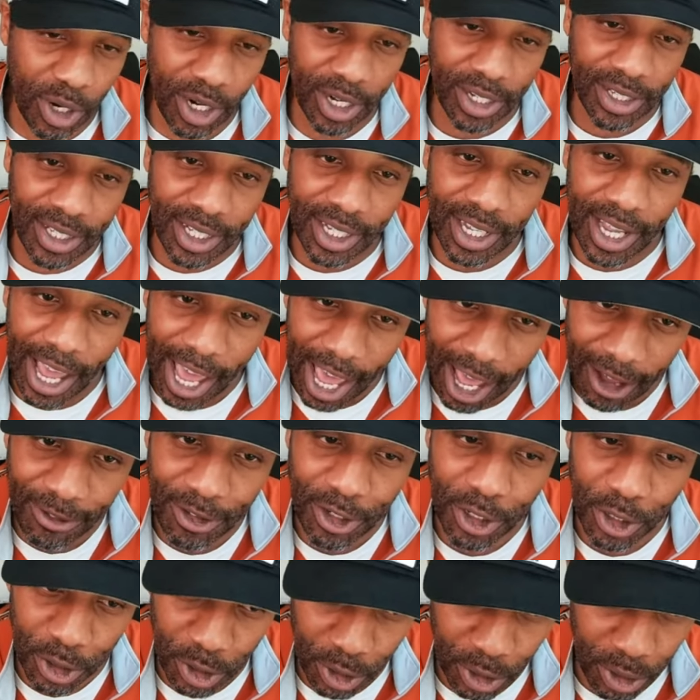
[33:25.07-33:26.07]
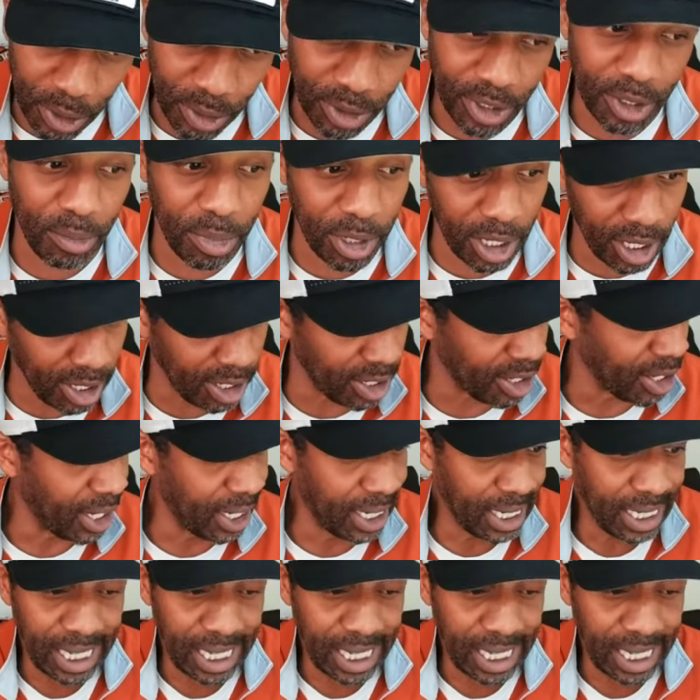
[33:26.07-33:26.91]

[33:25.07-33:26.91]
does he have to do to be